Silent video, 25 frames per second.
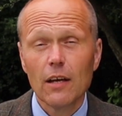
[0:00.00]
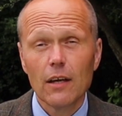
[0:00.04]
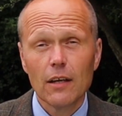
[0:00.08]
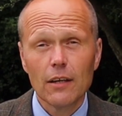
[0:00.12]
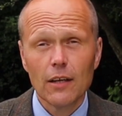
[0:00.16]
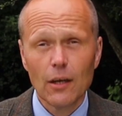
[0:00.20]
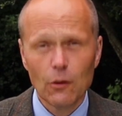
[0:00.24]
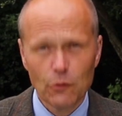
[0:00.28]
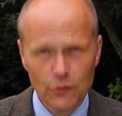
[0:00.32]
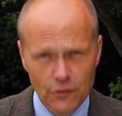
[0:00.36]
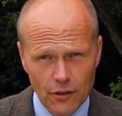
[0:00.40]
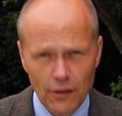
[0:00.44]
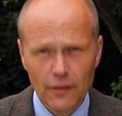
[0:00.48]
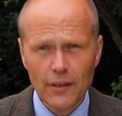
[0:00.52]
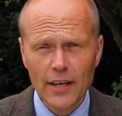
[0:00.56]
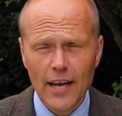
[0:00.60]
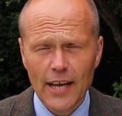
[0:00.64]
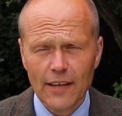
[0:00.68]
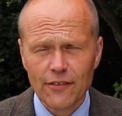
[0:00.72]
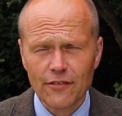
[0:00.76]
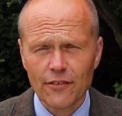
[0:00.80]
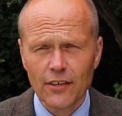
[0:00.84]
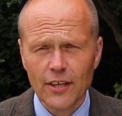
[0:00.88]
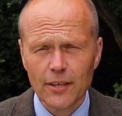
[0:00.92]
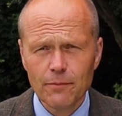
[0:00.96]
Now, until the
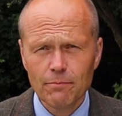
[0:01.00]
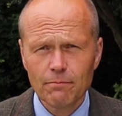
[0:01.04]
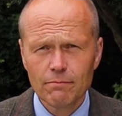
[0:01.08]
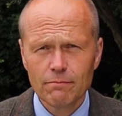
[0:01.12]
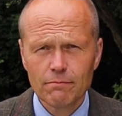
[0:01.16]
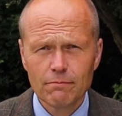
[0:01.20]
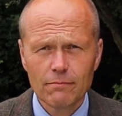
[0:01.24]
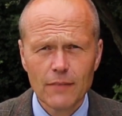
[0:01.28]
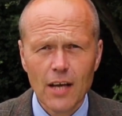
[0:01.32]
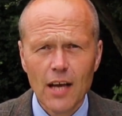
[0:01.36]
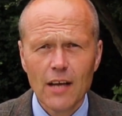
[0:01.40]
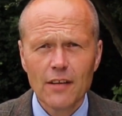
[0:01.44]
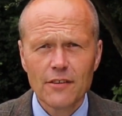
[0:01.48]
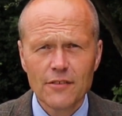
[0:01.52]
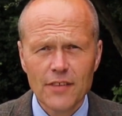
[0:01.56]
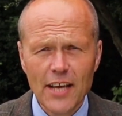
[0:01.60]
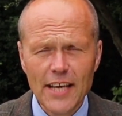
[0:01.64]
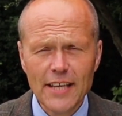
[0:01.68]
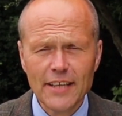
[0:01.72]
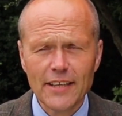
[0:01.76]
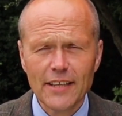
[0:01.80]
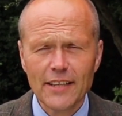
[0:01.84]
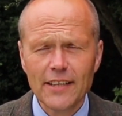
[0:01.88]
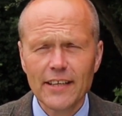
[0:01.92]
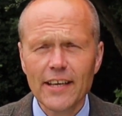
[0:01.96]
next time,
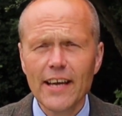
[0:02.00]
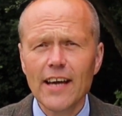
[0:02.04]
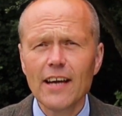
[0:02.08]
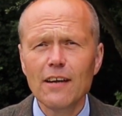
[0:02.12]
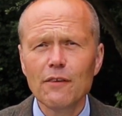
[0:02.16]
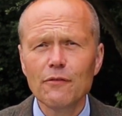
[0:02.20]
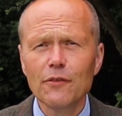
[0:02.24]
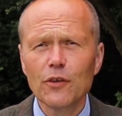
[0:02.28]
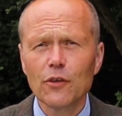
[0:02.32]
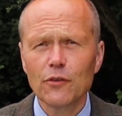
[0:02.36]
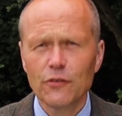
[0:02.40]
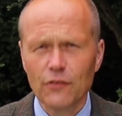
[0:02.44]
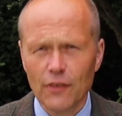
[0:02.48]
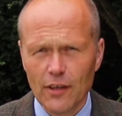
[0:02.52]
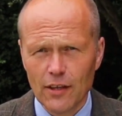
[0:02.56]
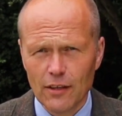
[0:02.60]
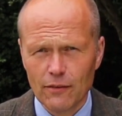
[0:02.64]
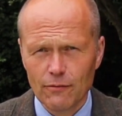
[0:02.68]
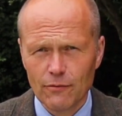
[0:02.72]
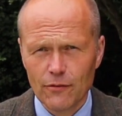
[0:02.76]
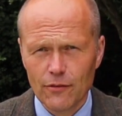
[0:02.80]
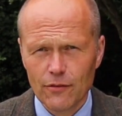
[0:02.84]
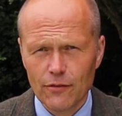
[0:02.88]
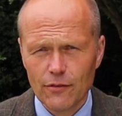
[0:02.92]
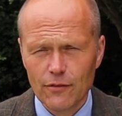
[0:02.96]
take care of
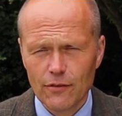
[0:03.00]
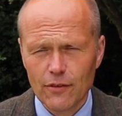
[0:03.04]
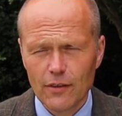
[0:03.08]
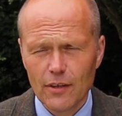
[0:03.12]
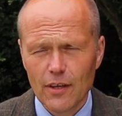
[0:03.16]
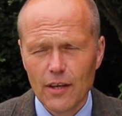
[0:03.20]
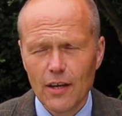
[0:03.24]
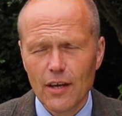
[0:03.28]
yourselves,